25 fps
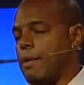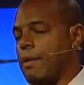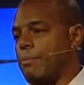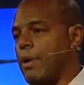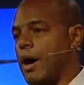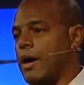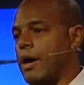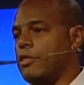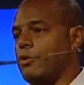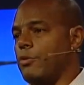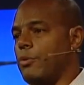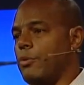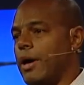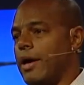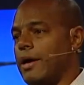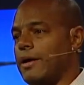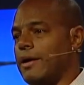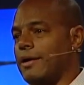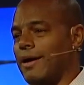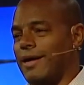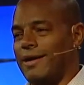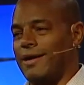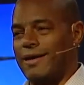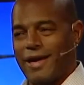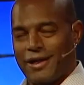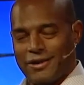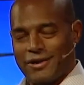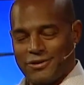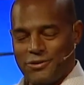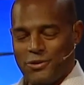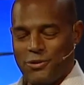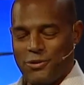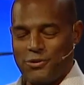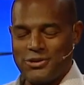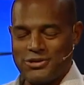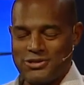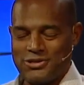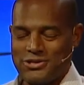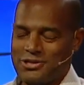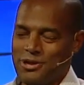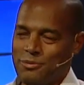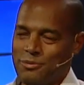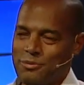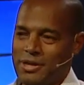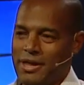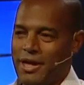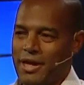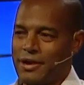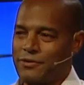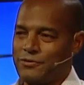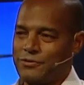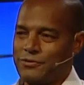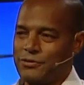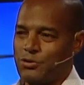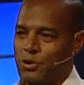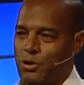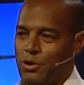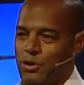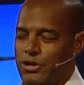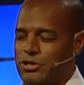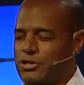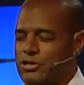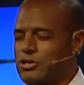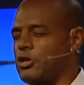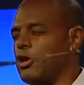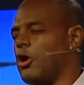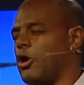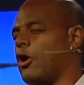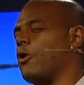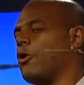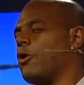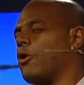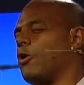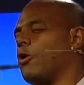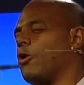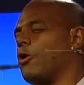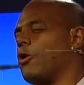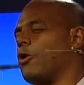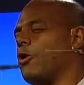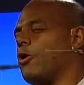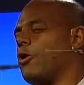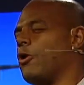And by the way, a lot of Norwegians tell me a lot of stories. You know,